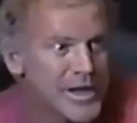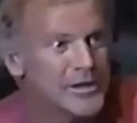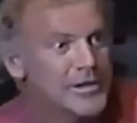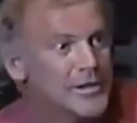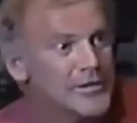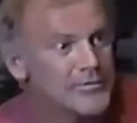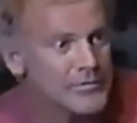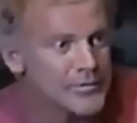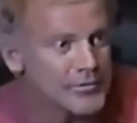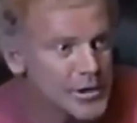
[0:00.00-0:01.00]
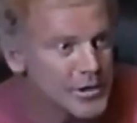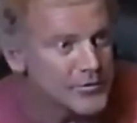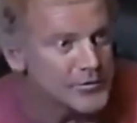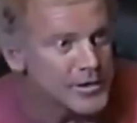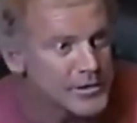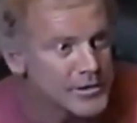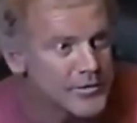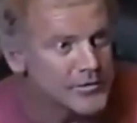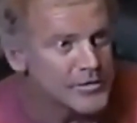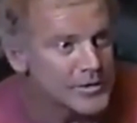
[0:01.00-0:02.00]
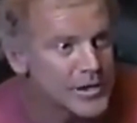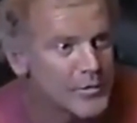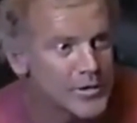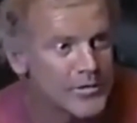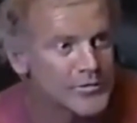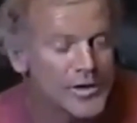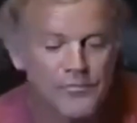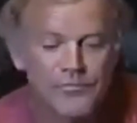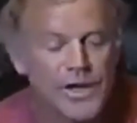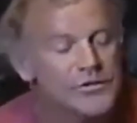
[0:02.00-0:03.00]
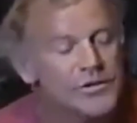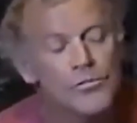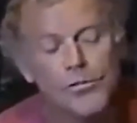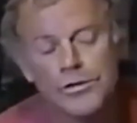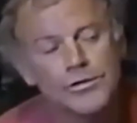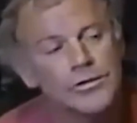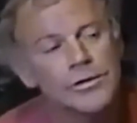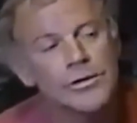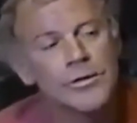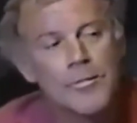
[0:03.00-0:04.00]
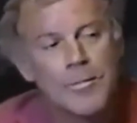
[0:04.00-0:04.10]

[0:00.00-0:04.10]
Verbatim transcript: but I need to have somebody else down here that's going to tell me the other side. But Fauci was, didn't want to do it.